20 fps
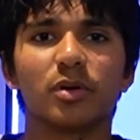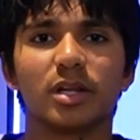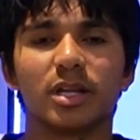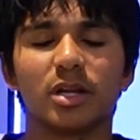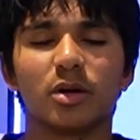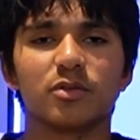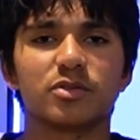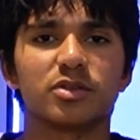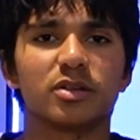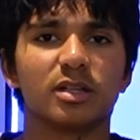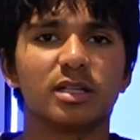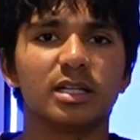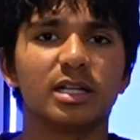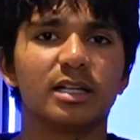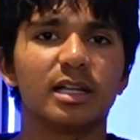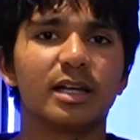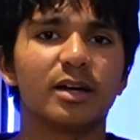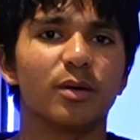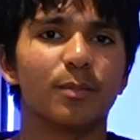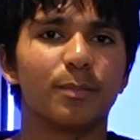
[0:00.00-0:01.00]
And then also
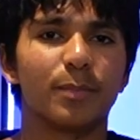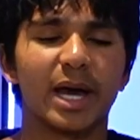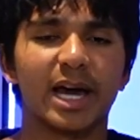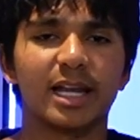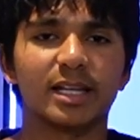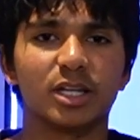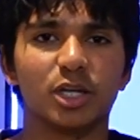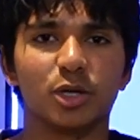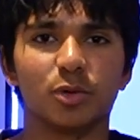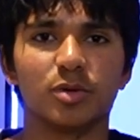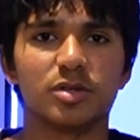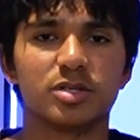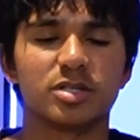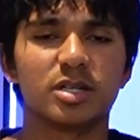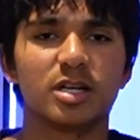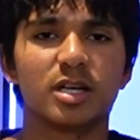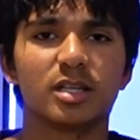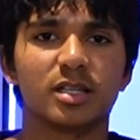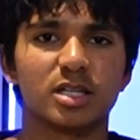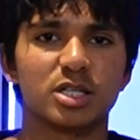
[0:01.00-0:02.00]
Leon Bailey, who was
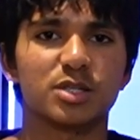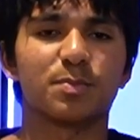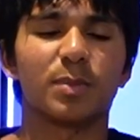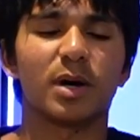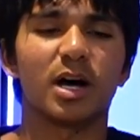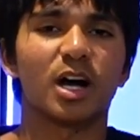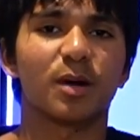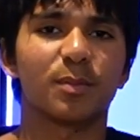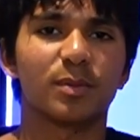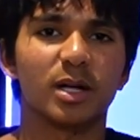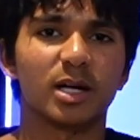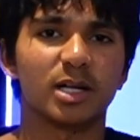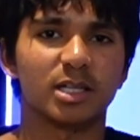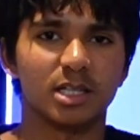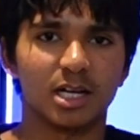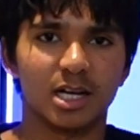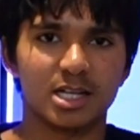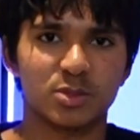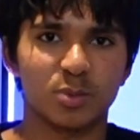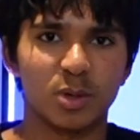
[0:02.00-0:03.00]
the spark plug
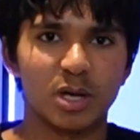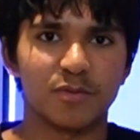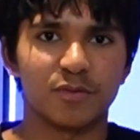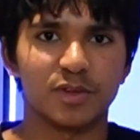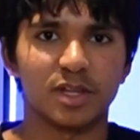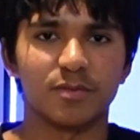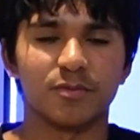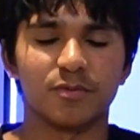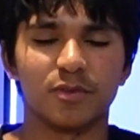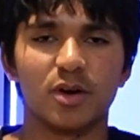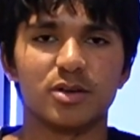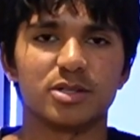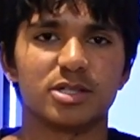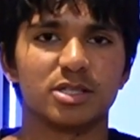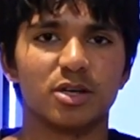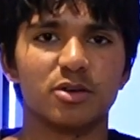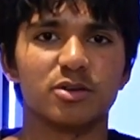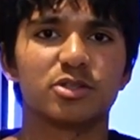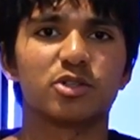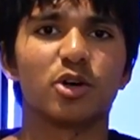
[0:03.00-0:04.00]
last week for them versus
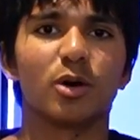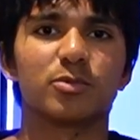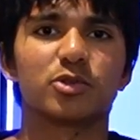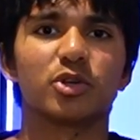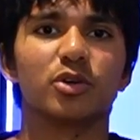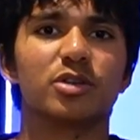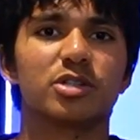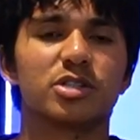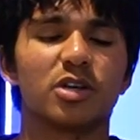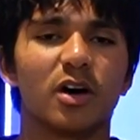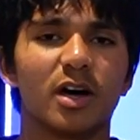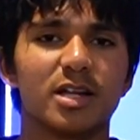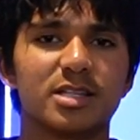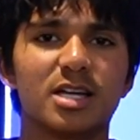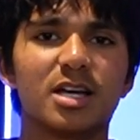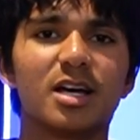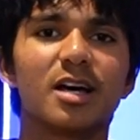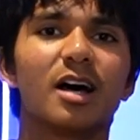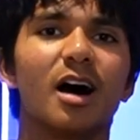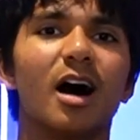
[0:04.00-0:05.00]
those top two sides.
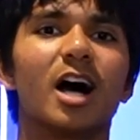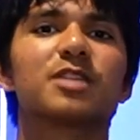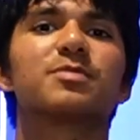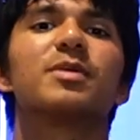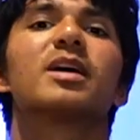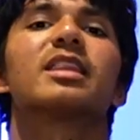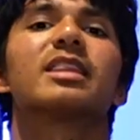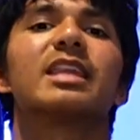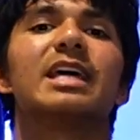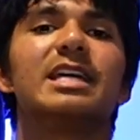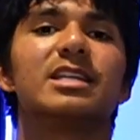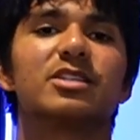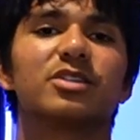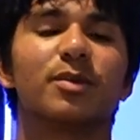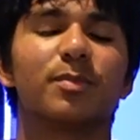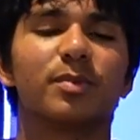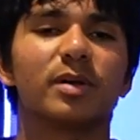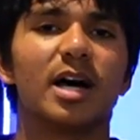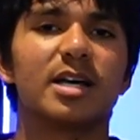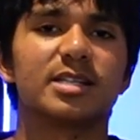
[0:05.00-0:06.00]
I expect these
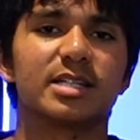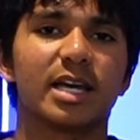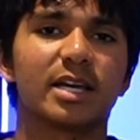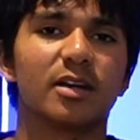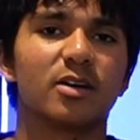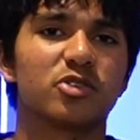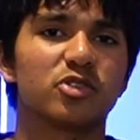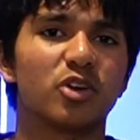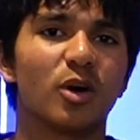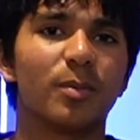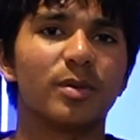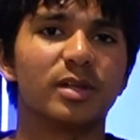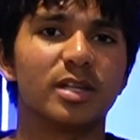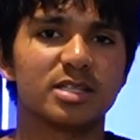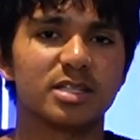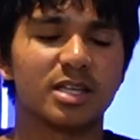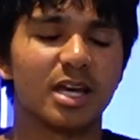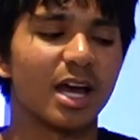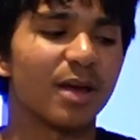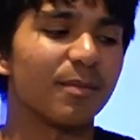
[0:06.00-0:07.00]
sort of players to get on top in
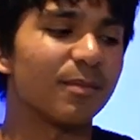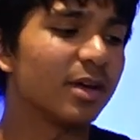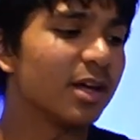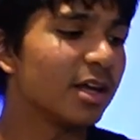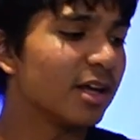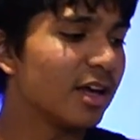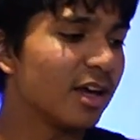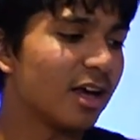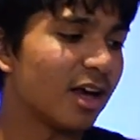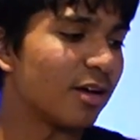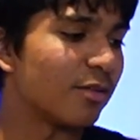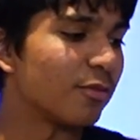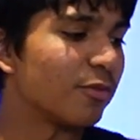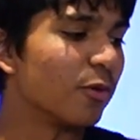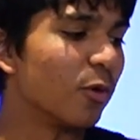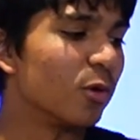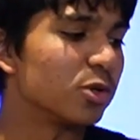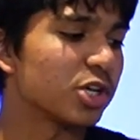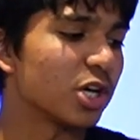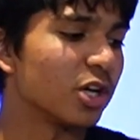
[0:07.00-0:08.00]
this game. And
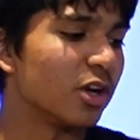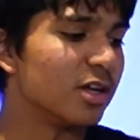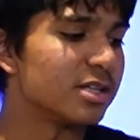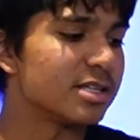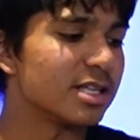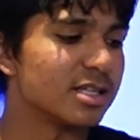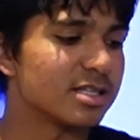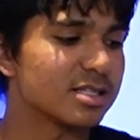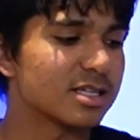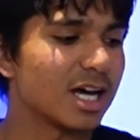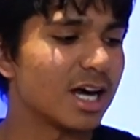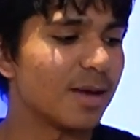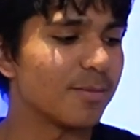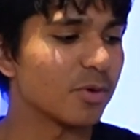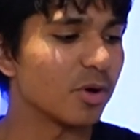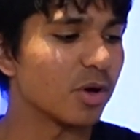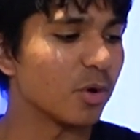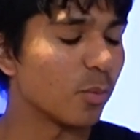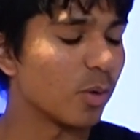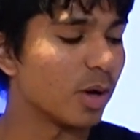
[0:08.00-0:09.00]
unfortunately, you can only see this game
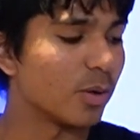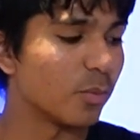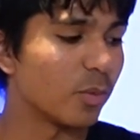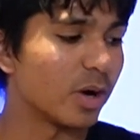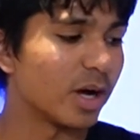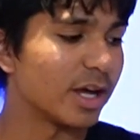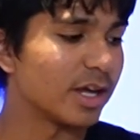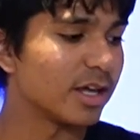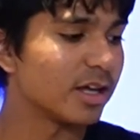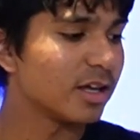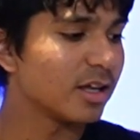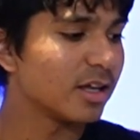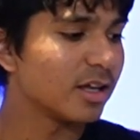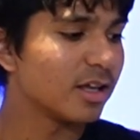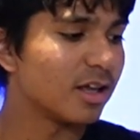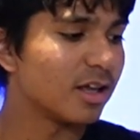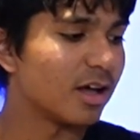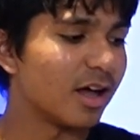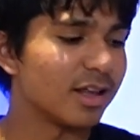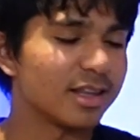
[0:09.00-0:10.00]
going one way.
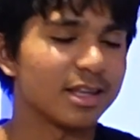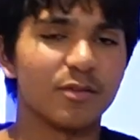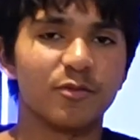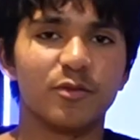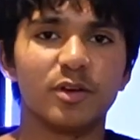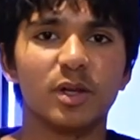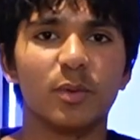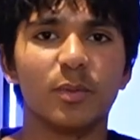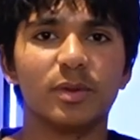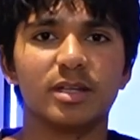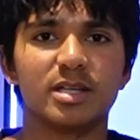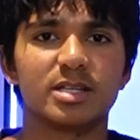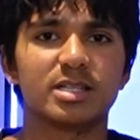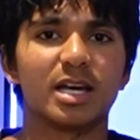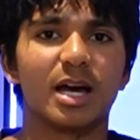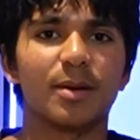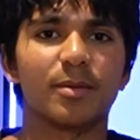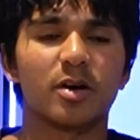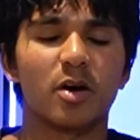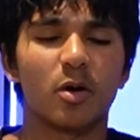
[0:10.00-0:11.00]
I think Villa win this
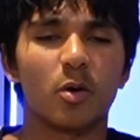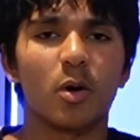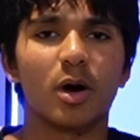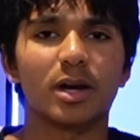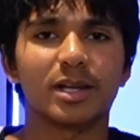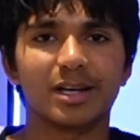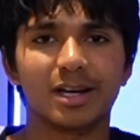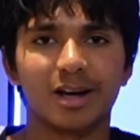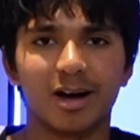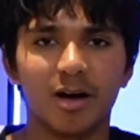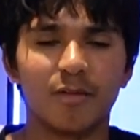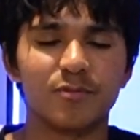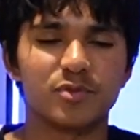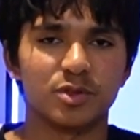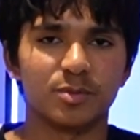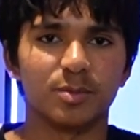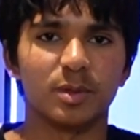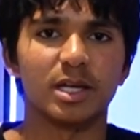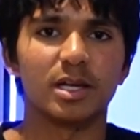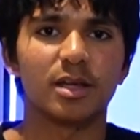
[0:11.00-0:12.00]
game quite
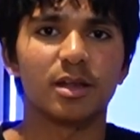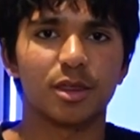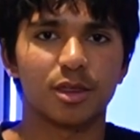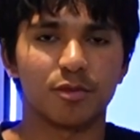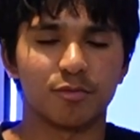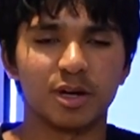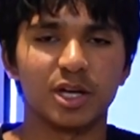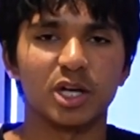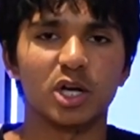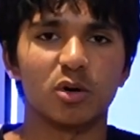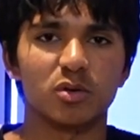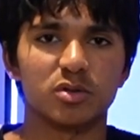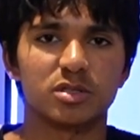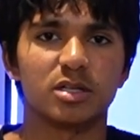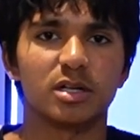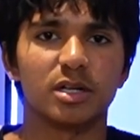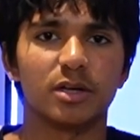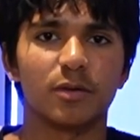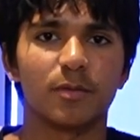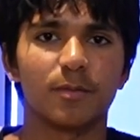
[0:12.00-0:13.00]
comfortably
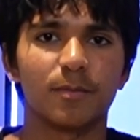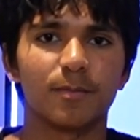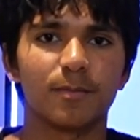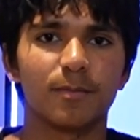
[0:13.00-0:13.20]
3-0.